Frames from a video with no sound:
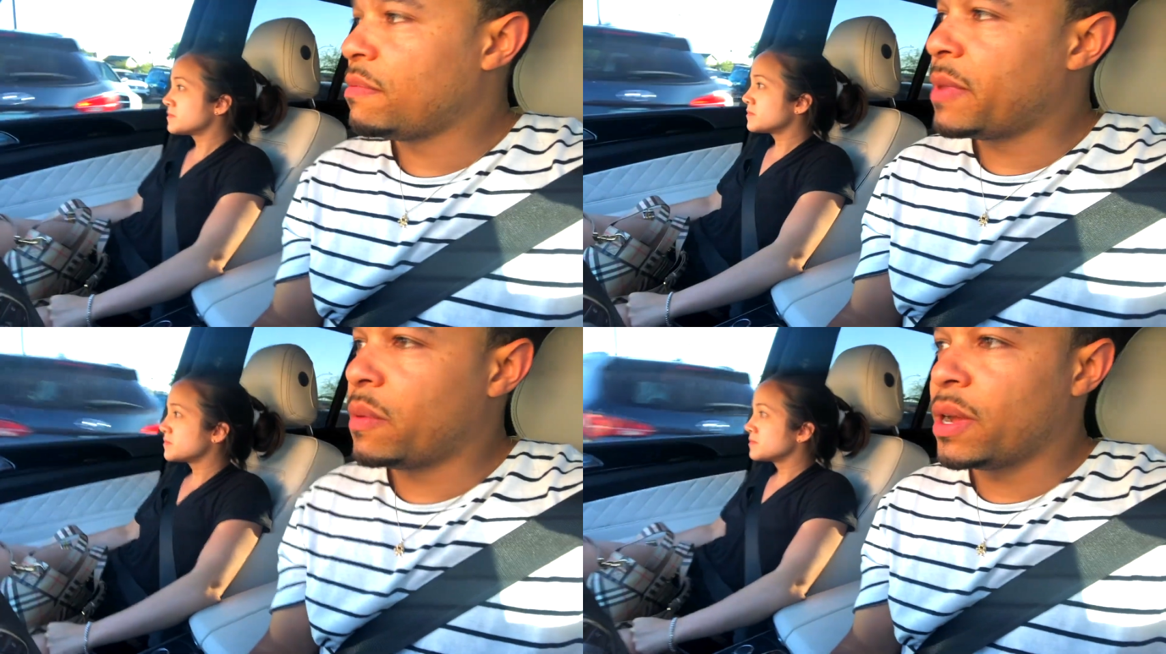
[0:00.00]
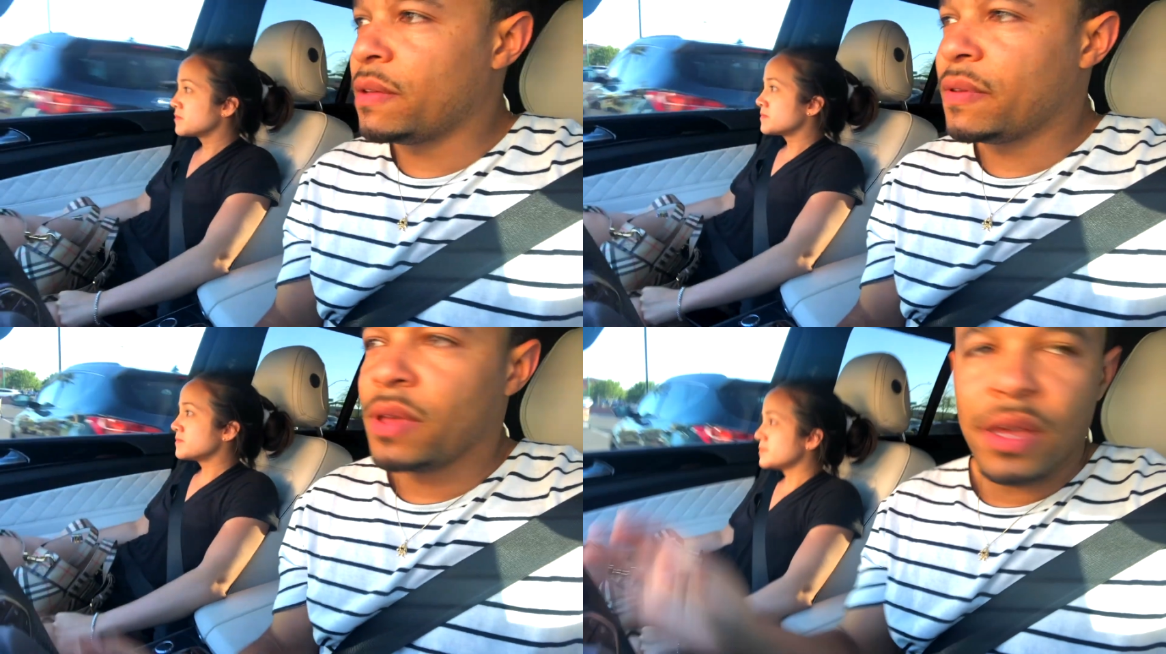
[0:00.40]
Speaker 1: my wife.
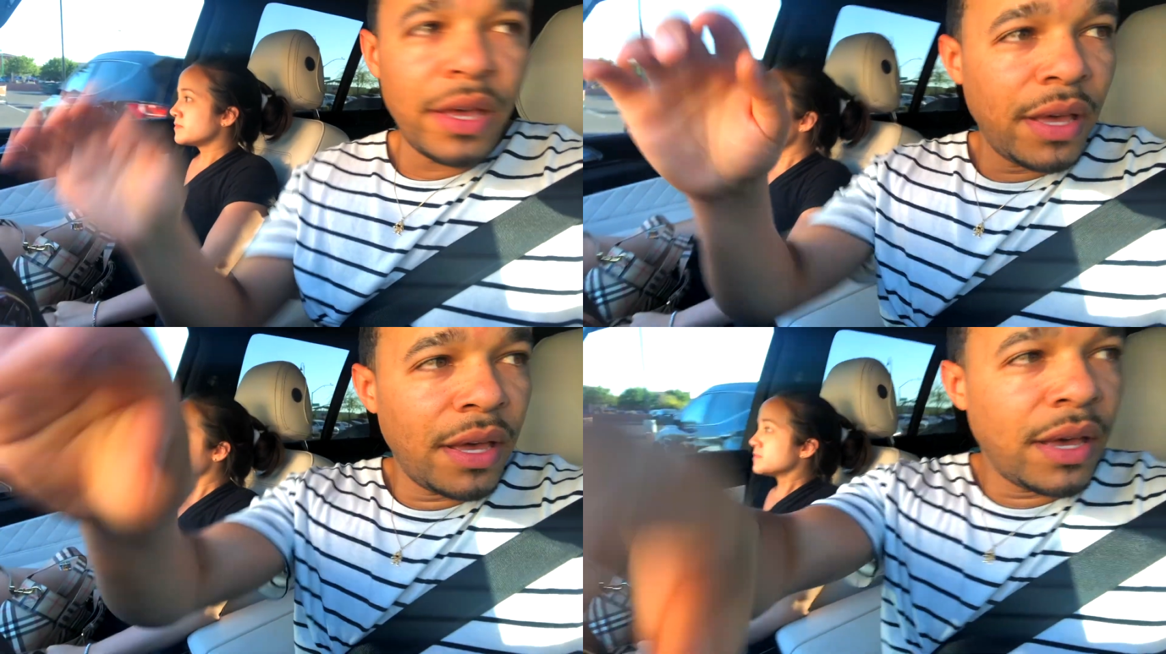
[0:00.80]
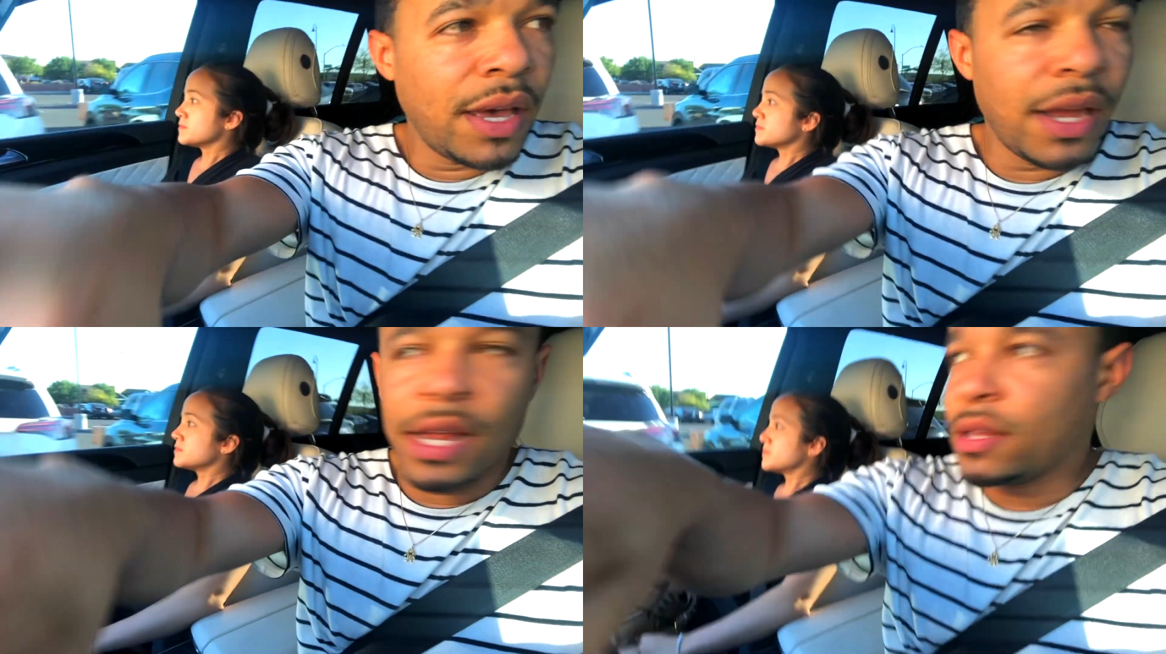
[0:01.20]

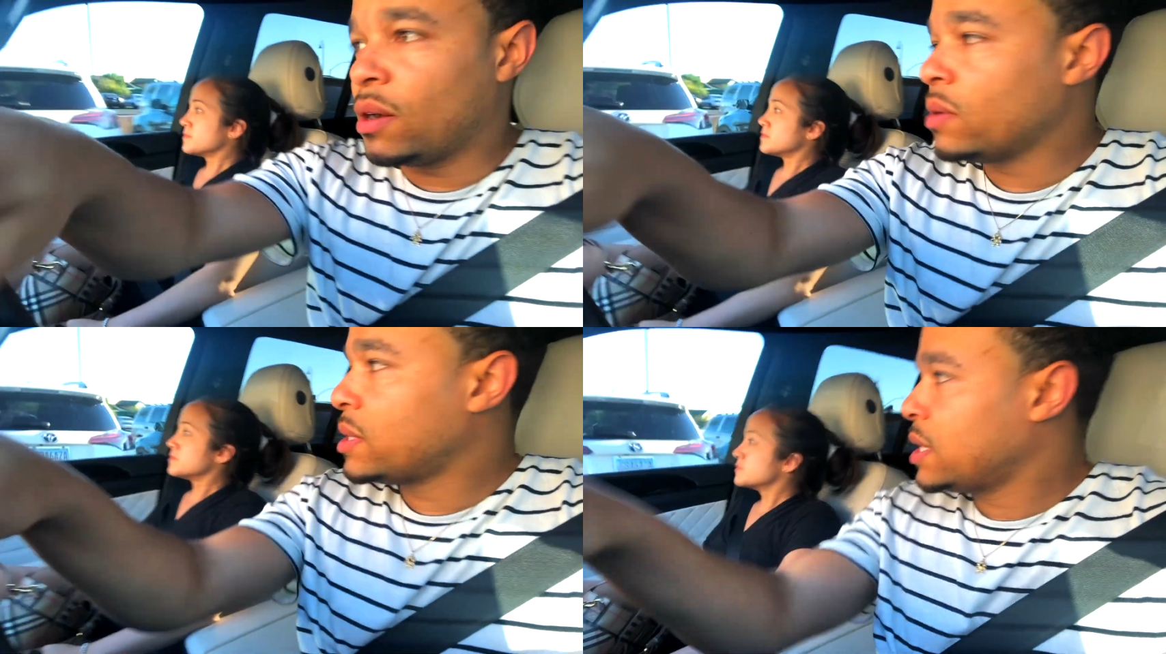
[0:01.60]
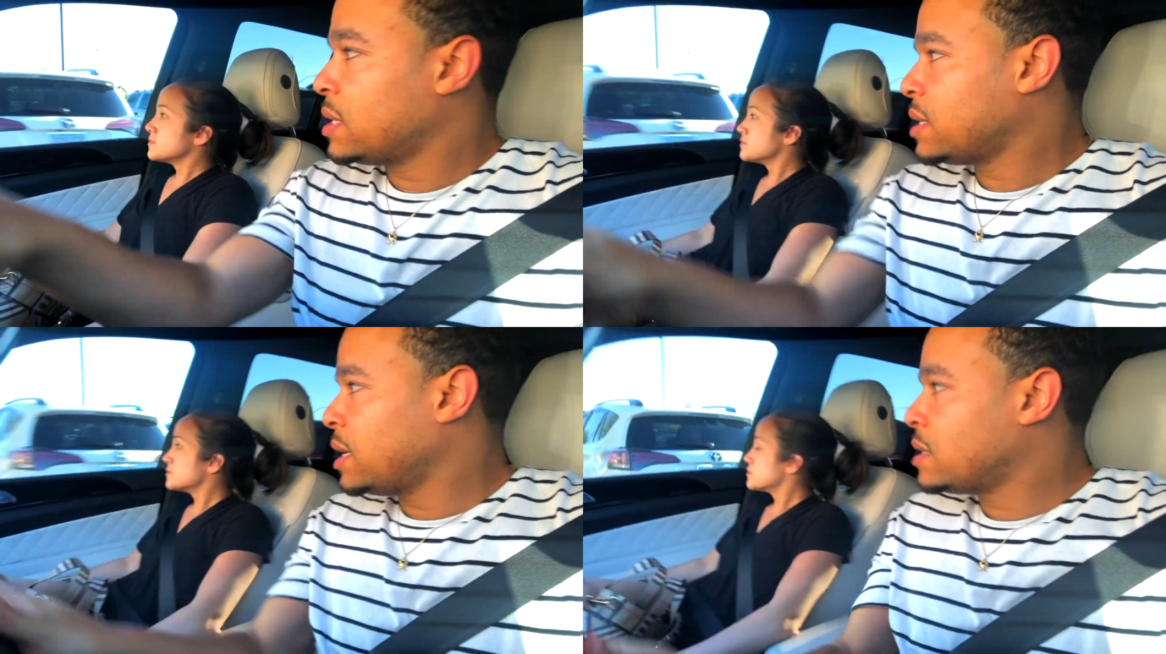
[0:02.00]
And at the altar, it
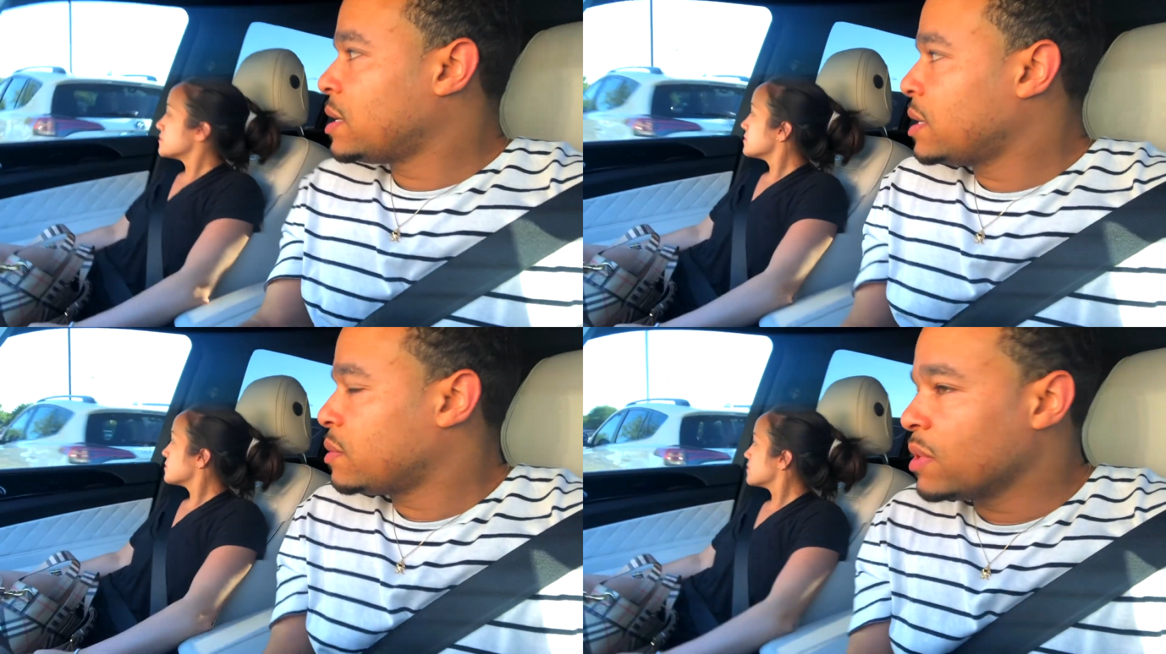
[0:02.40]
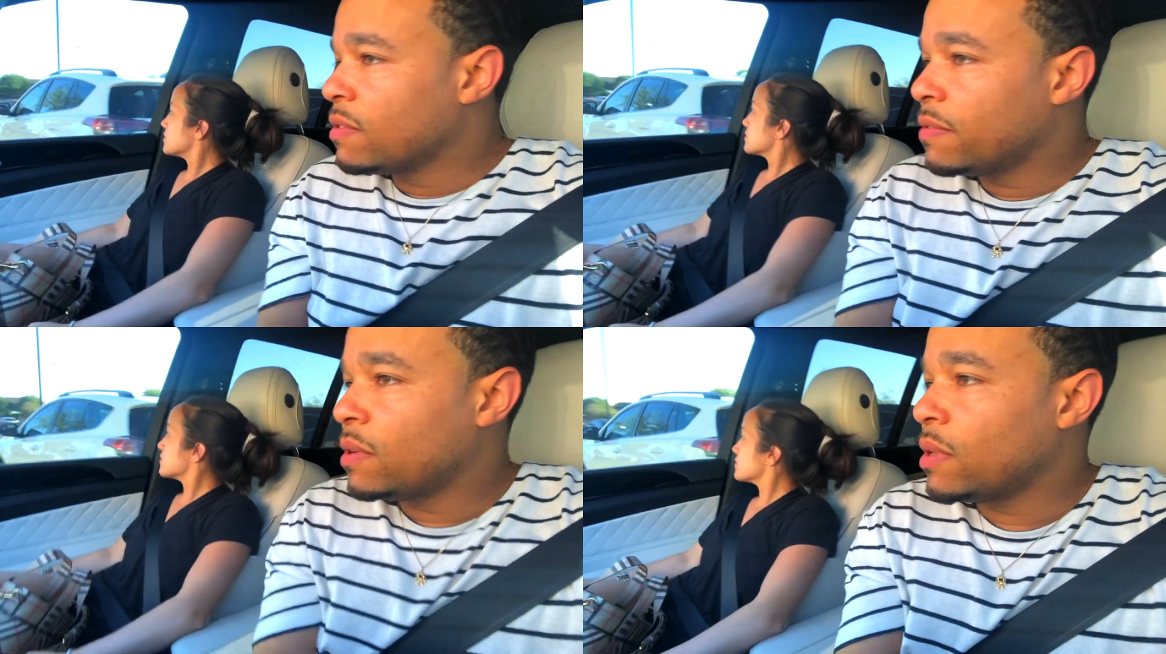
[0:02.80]
said, touch when you
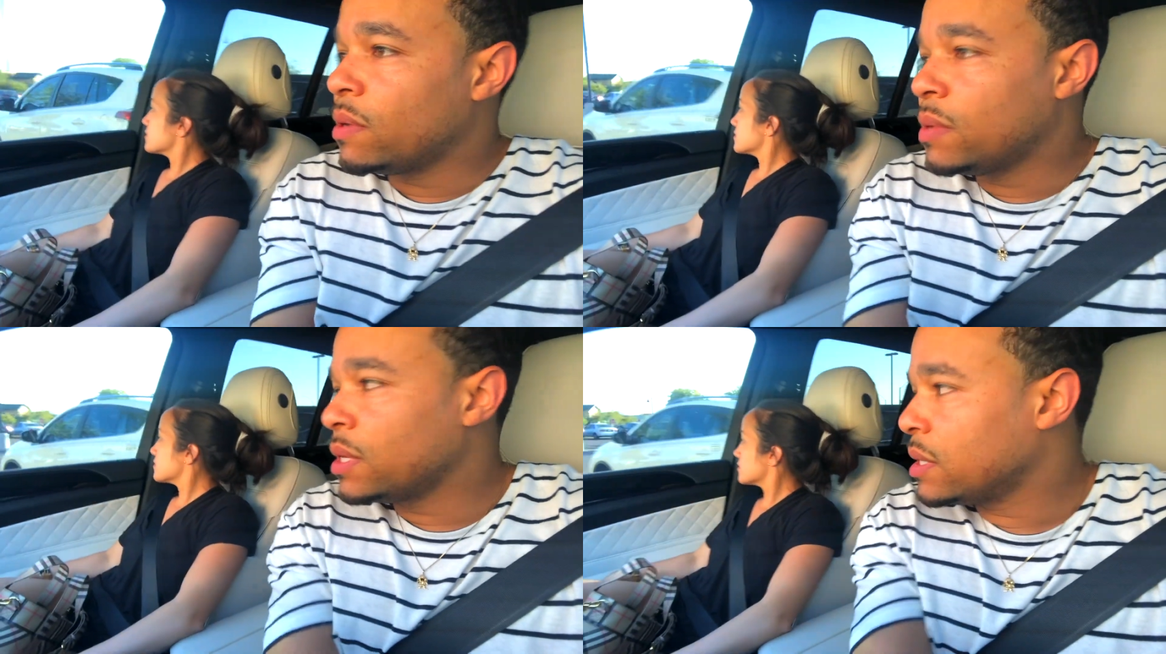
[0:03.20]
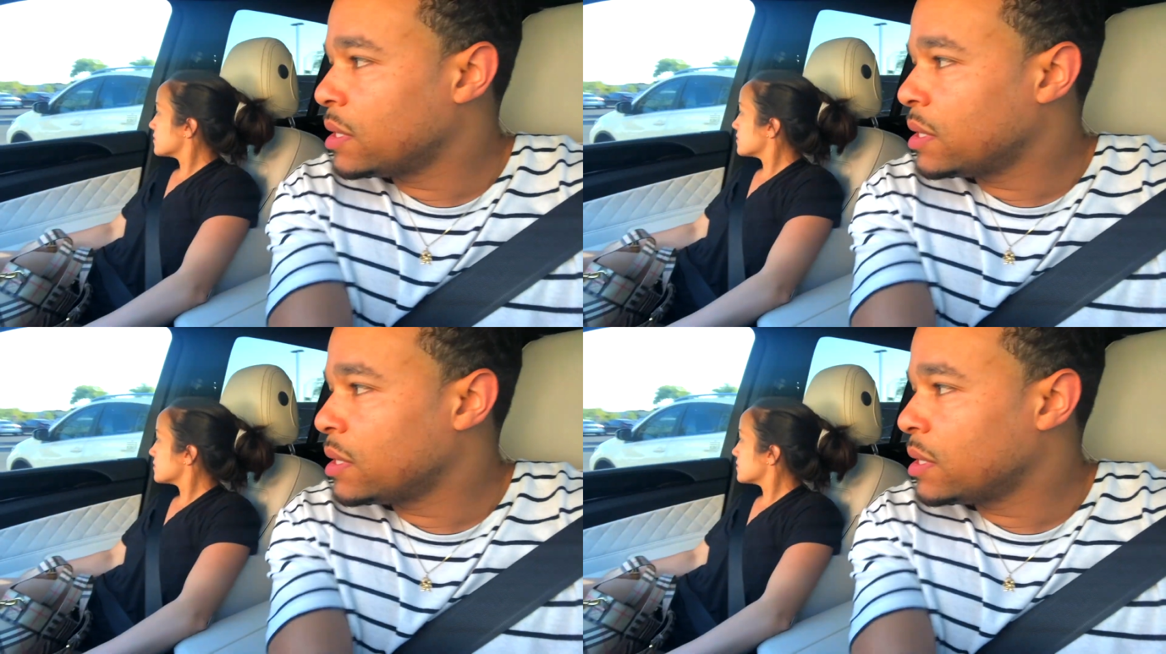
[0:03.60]
feel lonely.